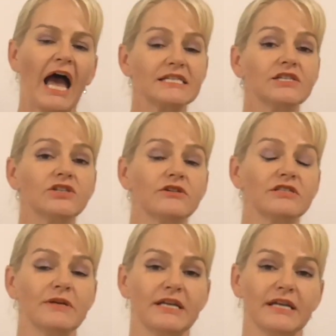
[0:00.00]
As a
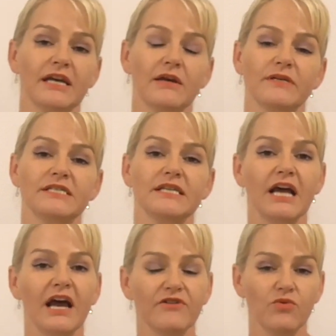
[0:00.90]
cosmetic chemist
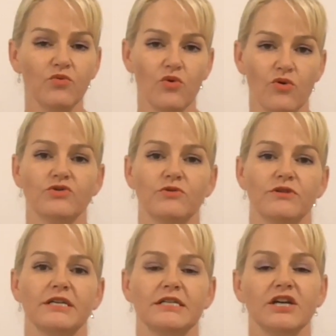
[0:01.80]
and having worked
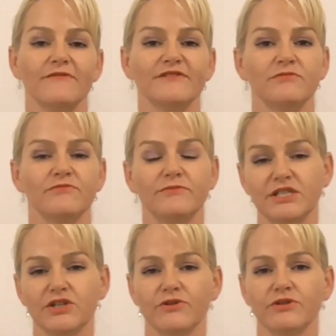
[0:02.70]
with these types of
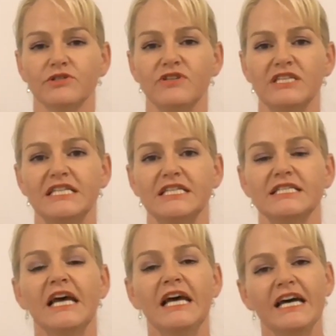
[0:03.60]
materials for
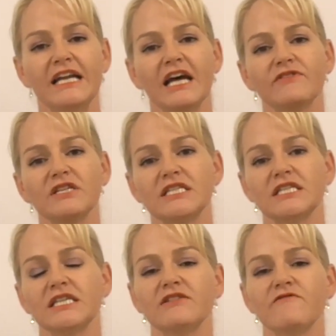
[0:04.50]
years and having
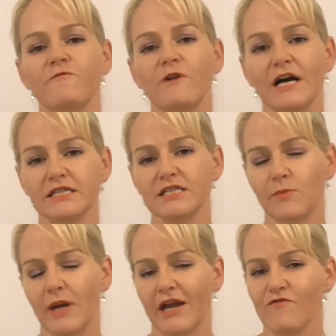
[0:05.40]
seen the vast
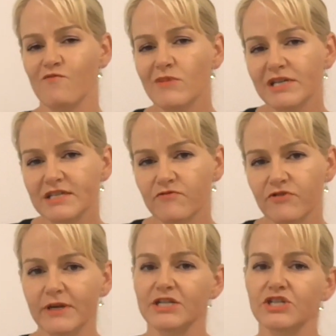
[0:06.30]
amount of
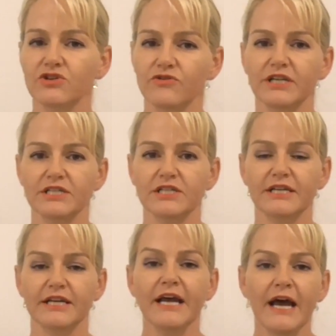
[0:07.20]
misinformation on the
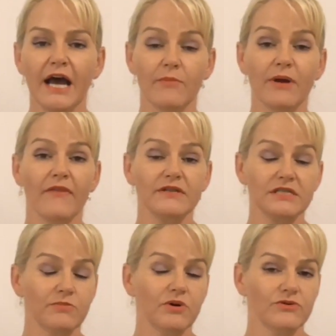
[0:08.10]
internet about the
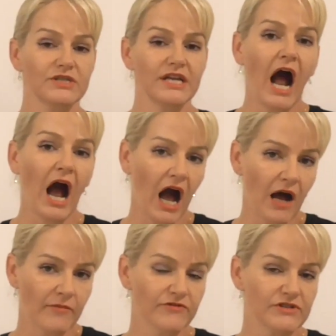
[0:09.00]
supposed
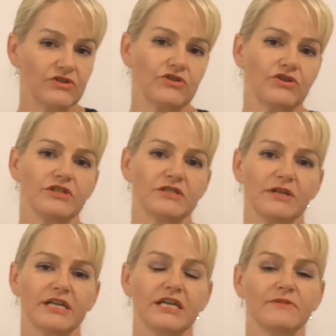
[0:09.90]
harm of certain
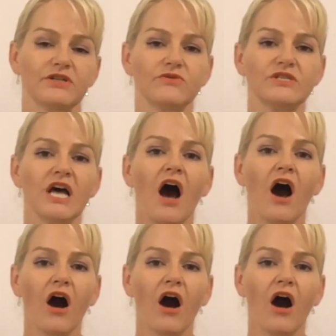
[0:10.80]
cosmetic chemicals,